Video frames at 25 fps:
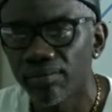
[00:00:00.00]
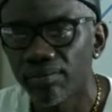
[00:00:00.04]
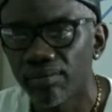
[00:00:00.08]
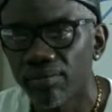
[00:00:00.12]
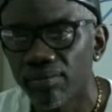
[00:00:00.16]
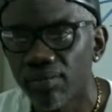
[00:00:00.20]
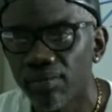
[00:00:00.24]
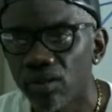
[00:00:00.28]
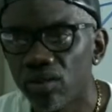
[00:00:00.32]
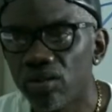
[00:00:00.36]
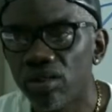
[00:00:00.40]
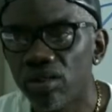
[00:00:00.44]

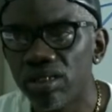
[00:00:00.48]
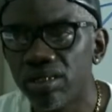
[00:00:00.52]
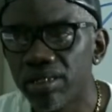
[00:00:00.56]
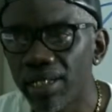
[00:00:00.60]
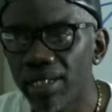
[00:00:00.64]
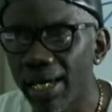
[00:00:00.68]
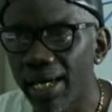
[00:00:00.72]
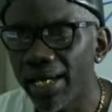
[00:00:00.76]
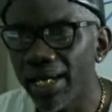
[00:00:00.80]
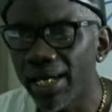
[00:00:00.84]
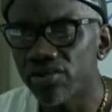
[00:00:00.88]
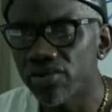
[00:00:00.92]
You need
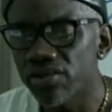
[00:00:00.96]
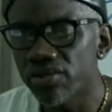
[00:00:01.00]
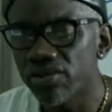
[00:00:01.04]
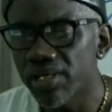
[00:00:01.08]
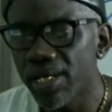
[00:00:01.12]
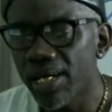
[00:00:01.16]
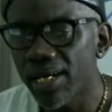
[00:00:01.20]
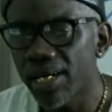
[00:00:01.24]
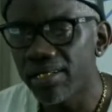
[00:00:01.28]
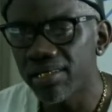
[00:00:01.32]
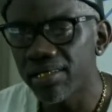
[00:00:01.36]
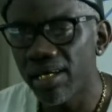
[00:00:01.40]
to
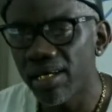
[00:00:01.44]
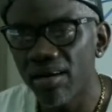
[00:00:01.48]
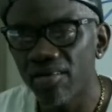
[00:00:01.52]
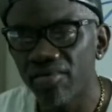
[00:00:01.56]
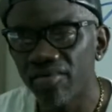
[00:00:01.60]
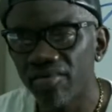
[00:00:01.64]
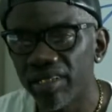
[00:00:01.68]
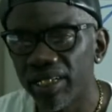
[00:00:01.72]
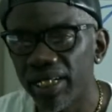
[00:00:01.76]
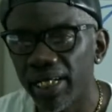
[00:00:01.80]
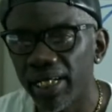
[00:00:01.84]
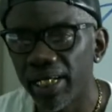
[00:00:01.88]
exercise
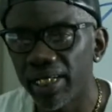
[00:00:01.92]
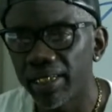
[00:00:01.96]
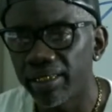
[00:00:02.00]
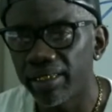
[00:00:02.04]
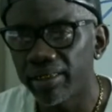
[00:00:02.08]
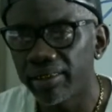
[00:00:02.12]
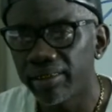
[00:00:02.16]
every day.